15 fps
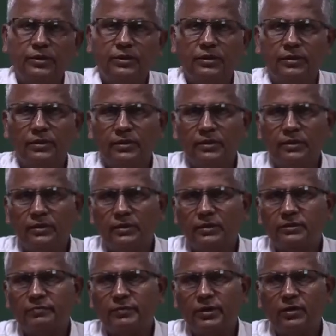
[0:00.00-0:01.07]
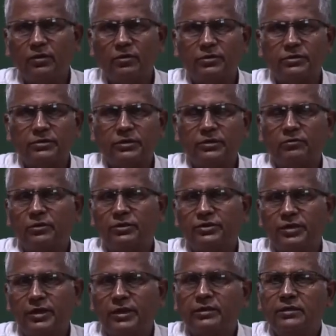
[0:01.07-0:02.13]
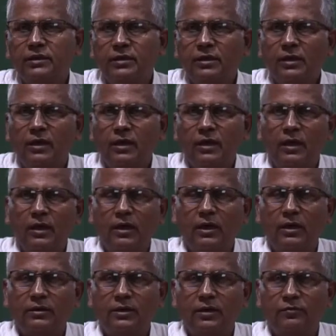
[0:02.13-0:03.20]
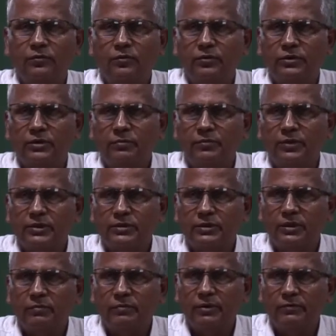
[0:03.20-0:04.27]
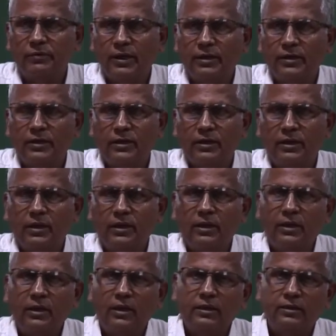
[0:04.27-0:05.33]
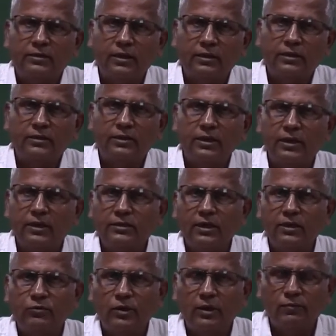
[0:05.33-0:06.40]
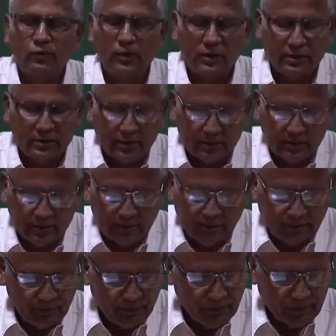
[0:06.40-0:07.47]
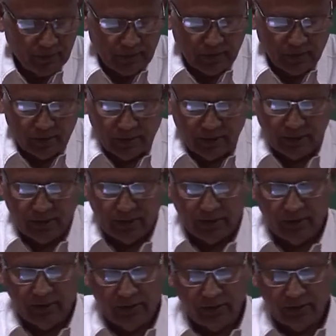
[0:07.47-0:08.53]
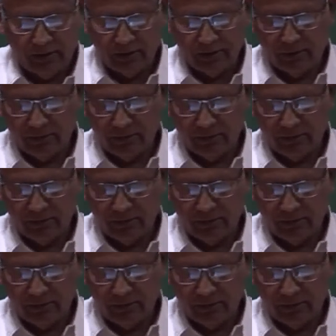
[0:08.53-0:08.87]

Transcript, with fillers: the spring constant will change and therefore, the pressure may vary. And the other thing is that we have to adjust the,